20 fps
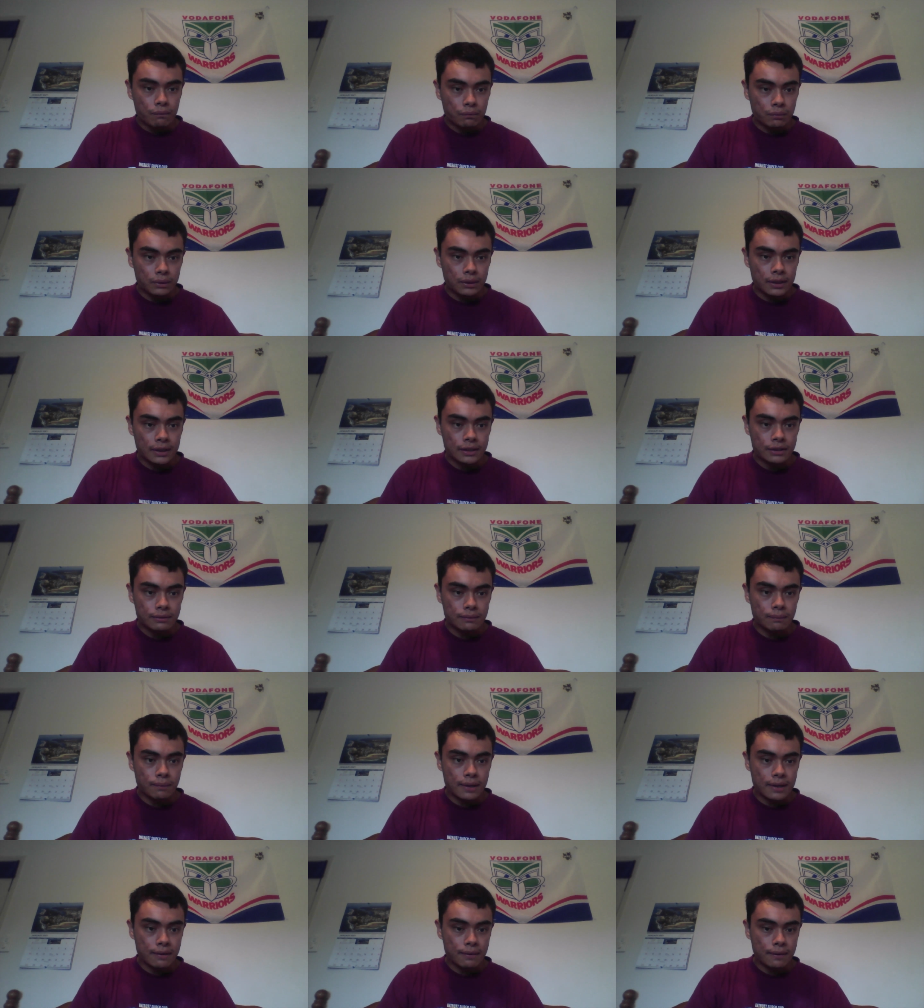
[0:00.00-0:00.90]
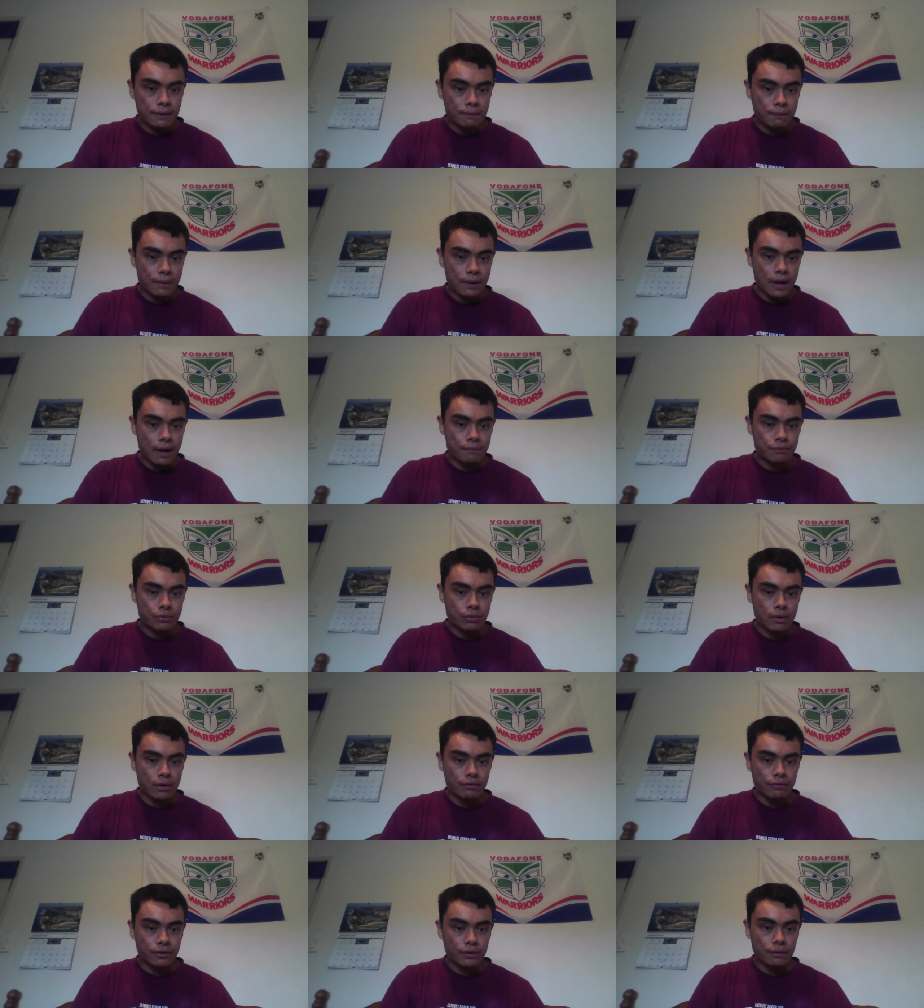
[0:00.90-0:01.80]
We were up
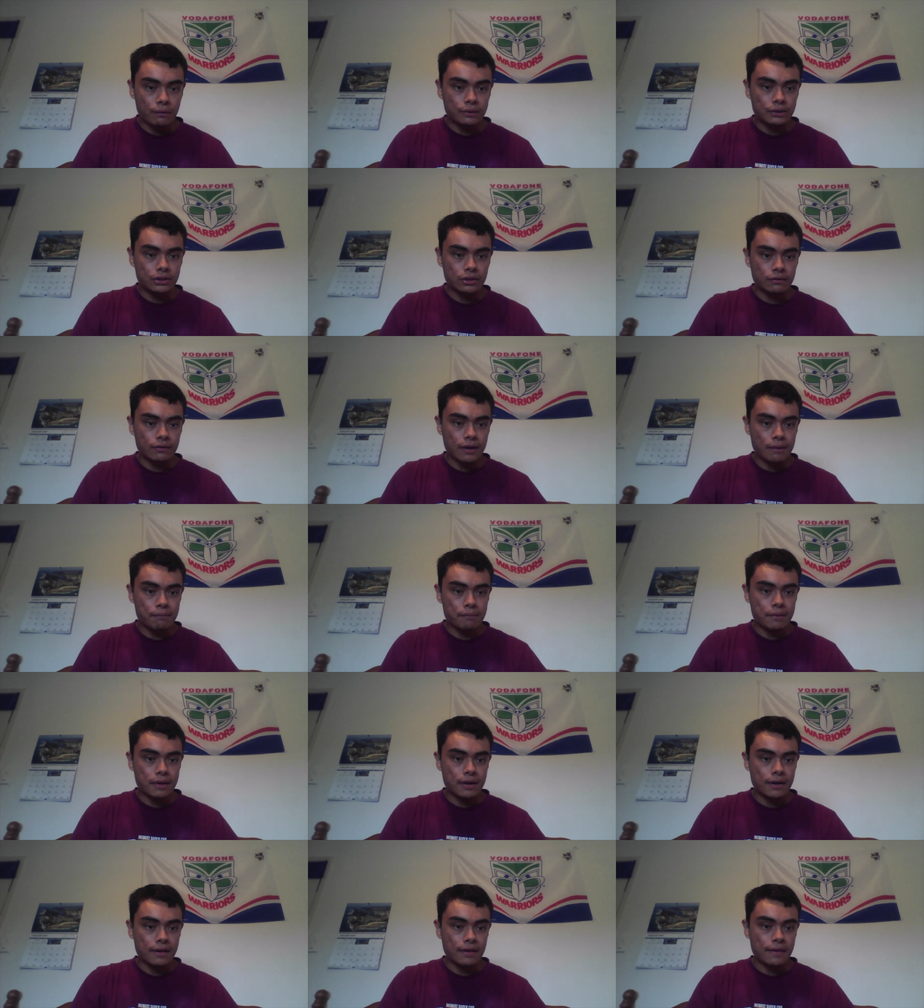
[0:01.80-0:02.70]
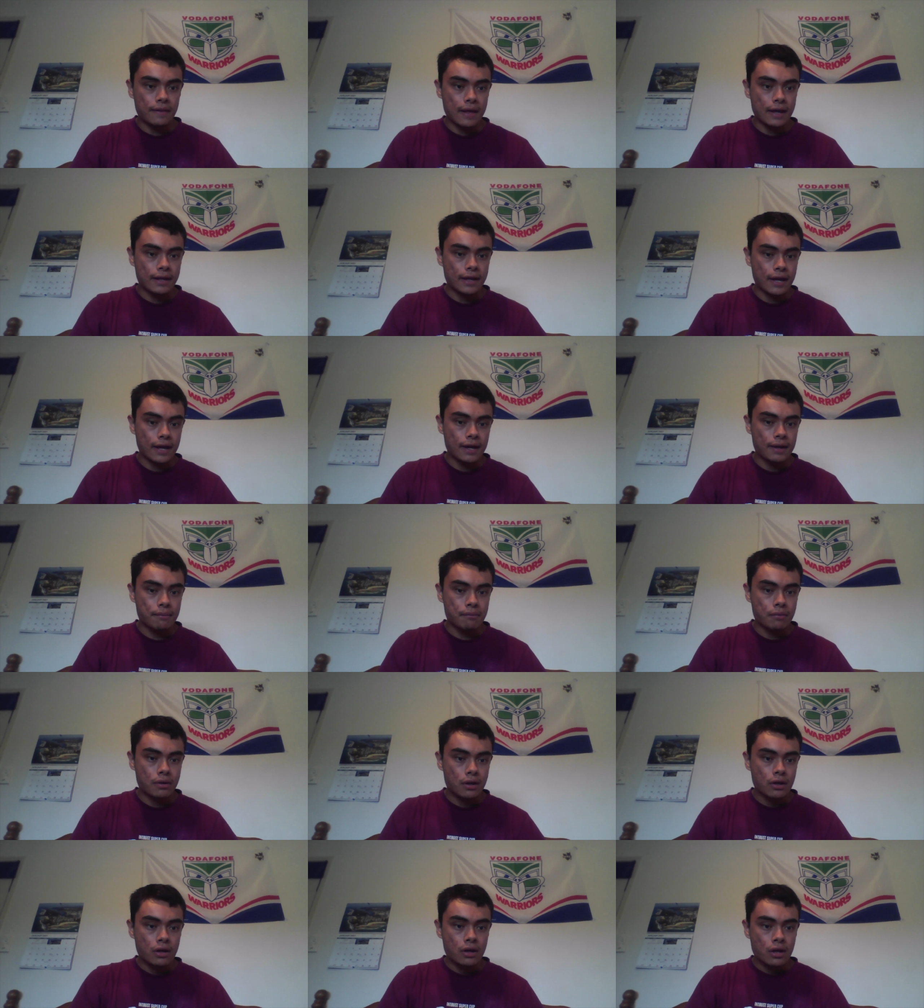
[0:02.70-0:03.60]
12-0. We should have done better in that
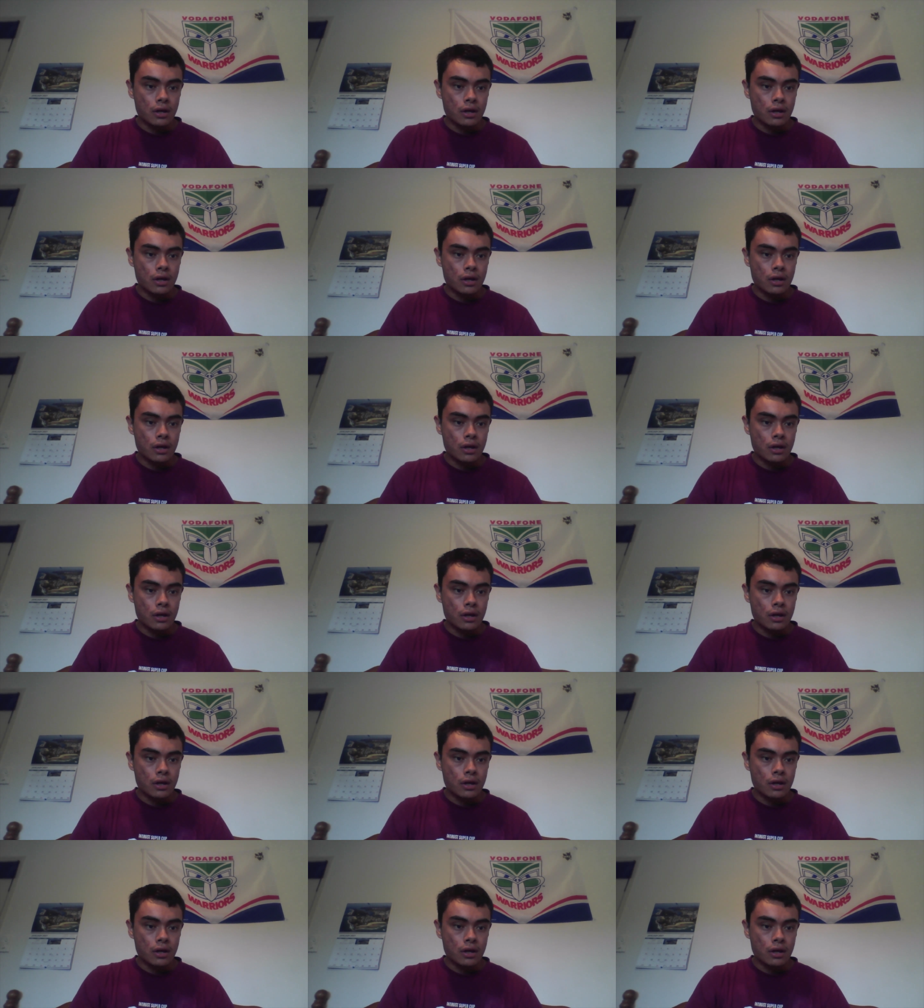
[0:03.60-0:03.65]
game.